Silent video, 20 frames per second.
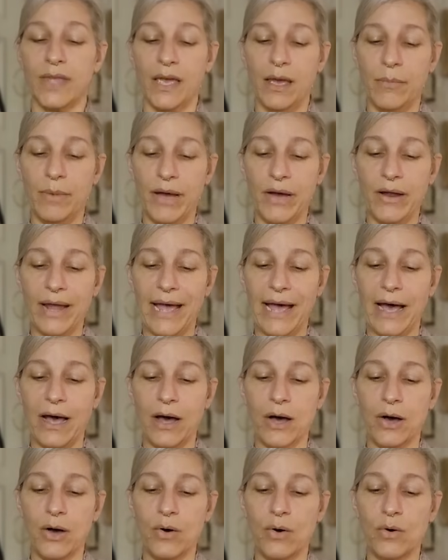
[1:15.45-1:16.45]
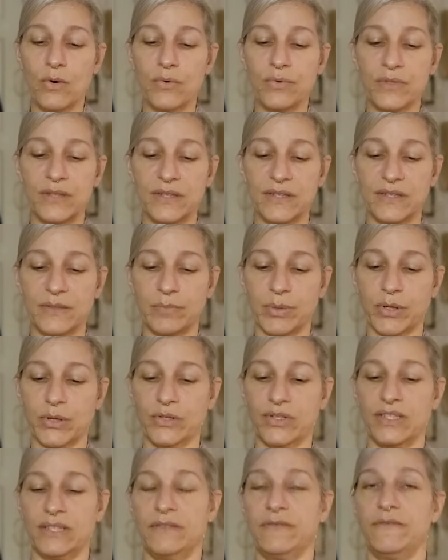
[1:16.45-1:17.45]
about how this
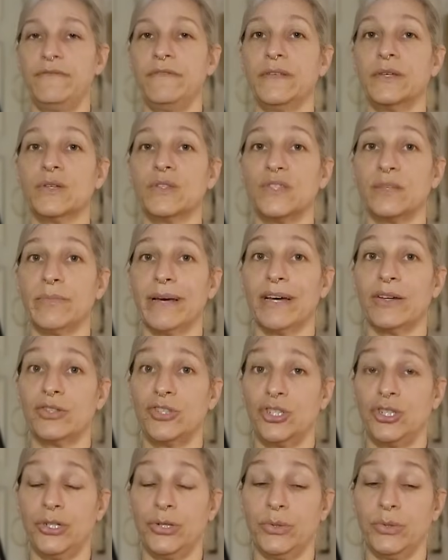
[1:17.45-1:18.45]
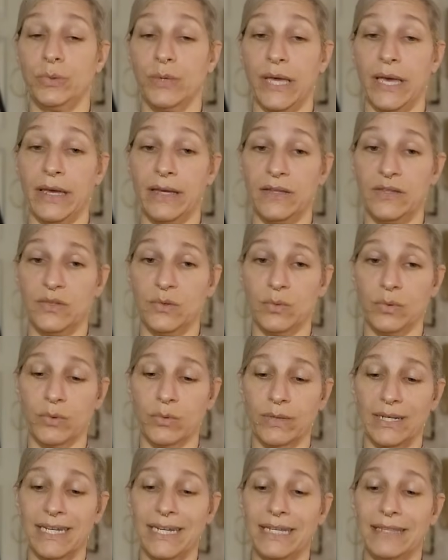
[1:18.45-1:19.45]
person feels about you, okay? So we're
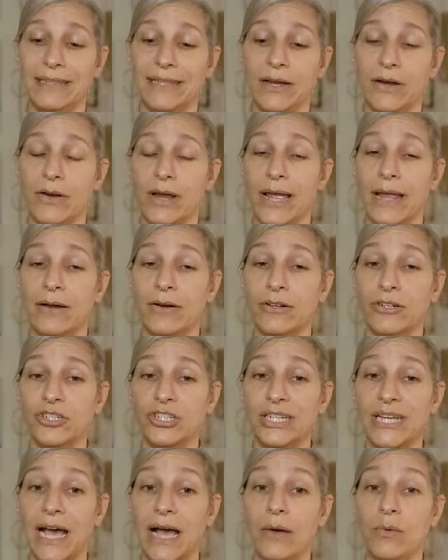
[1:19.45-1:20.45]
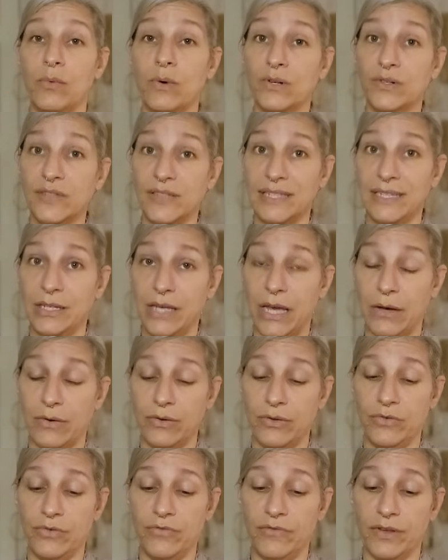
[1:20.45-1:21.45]
reading their energy. I will see how
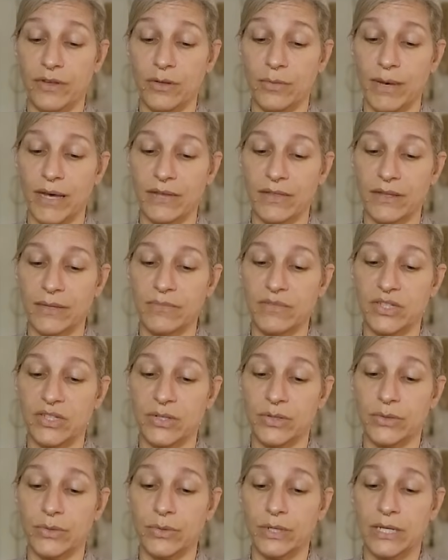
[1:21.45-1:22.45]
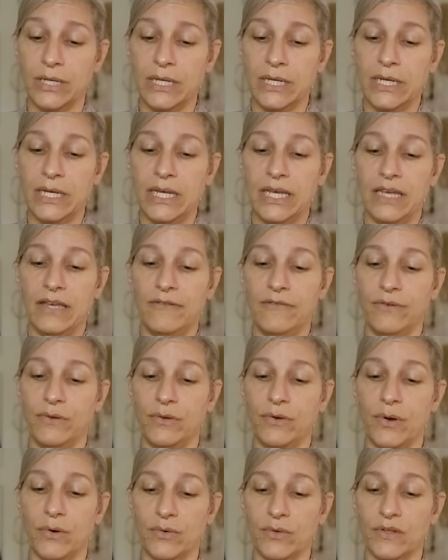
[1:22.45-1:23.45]
you feel about them too, if you
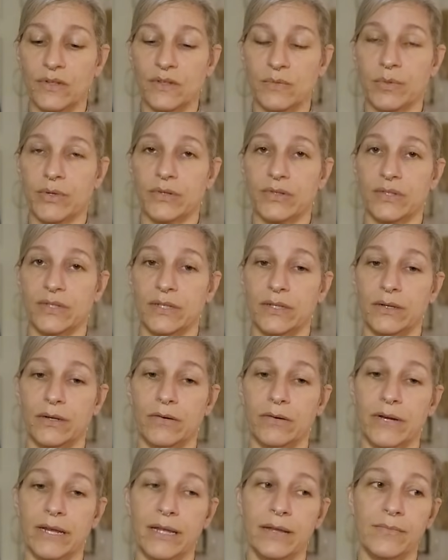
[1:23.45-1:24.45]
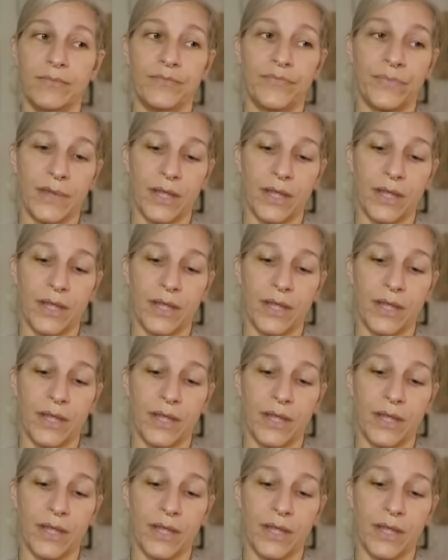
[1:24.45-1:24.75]
know this person, all right?